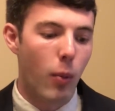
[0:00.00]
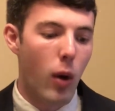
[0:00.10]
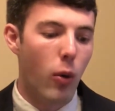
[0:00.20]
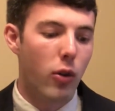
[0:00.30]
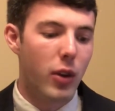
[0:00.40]

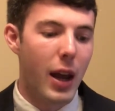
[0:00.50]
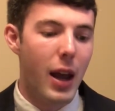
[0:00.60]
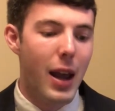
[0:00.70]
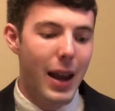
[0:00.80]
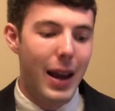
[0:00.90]
road stint.
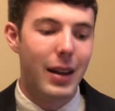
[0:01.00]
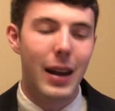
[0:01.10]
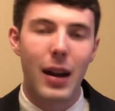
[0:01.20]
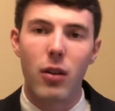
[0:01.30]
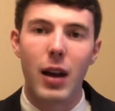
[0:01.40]

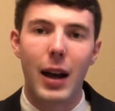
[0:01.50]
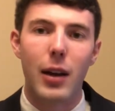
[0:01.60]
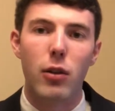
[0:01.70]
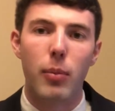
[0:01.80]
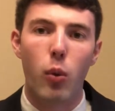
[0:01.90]
Indiana's not going to
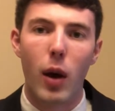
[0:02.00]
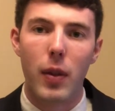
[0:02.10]
disappoint.